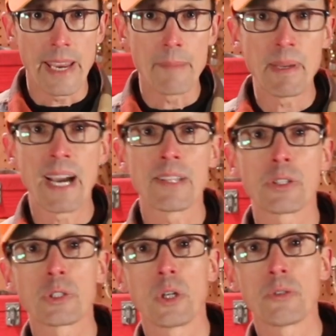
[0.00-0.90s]
Aim behind the
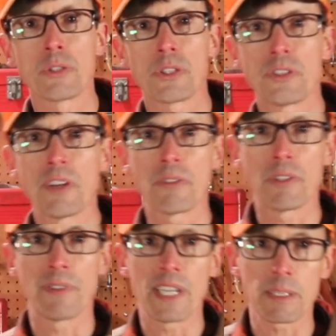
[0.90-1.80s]
shoulder is the general
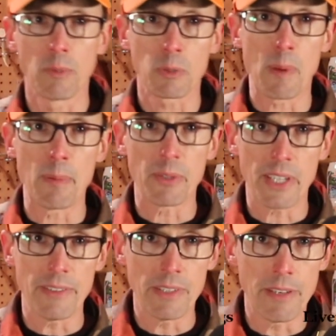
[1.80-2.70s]
advice most people are
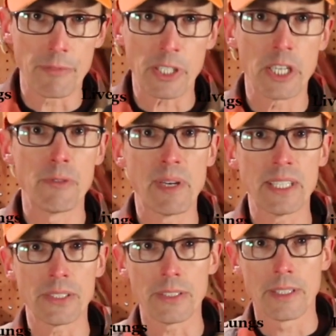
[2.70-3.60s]
given, and for good
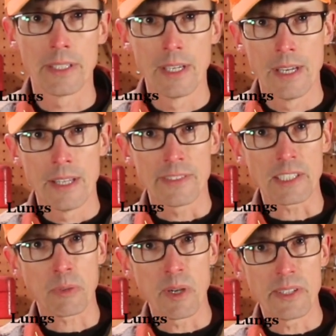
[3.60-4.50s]
reason.
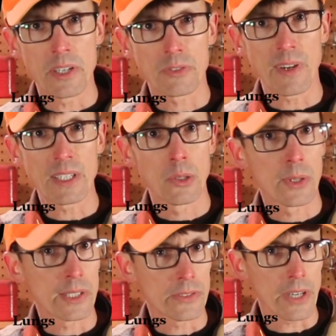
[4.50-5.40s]
That's where a deer's vital
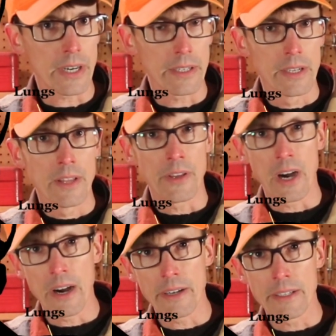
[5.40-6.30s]
organs are, the
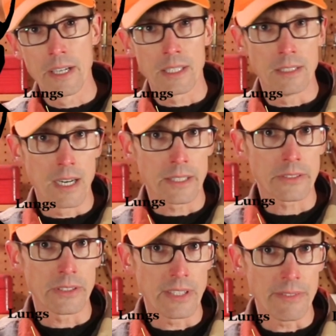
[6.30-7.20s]
heart,
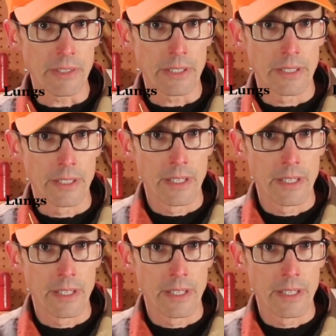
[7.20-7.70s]
lungs, and liver.